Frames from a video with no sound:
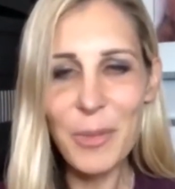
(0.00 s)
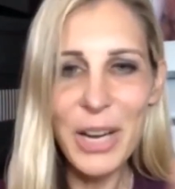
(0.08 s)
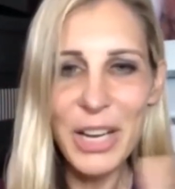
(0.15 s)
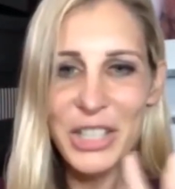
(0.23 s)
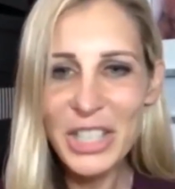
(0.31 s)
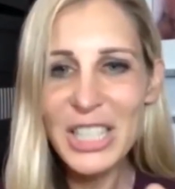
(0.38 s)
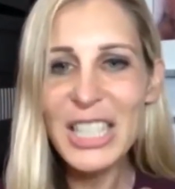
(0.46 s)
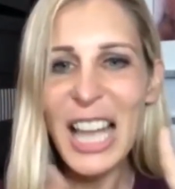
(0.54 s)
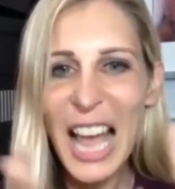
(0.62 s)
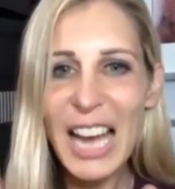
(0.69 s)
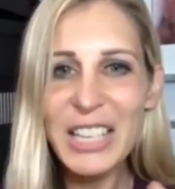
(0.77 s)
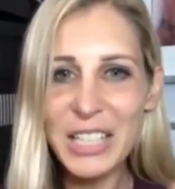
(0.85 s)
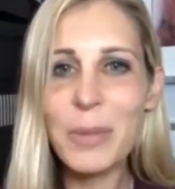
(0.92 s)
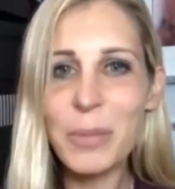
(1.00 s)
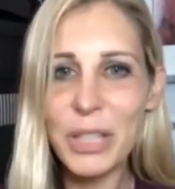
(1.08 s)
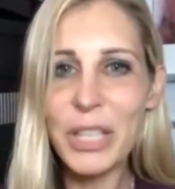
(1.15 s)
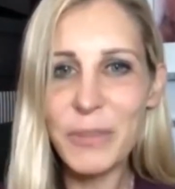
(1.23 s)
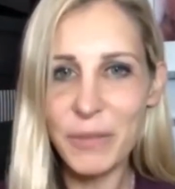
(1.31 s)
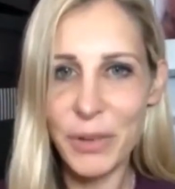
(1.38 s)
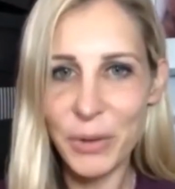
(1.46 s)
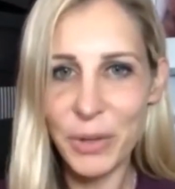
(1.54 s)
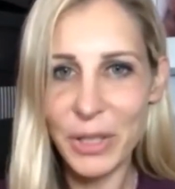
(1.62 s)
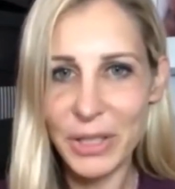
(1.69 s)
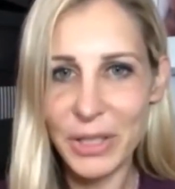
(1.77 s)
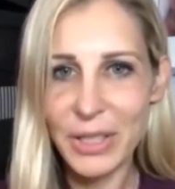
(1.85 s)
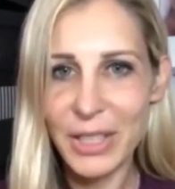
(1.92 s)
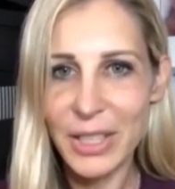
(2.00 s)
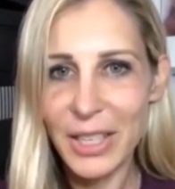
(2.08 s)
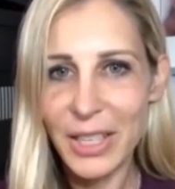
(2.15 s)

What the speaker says: and I just lacked complete focus.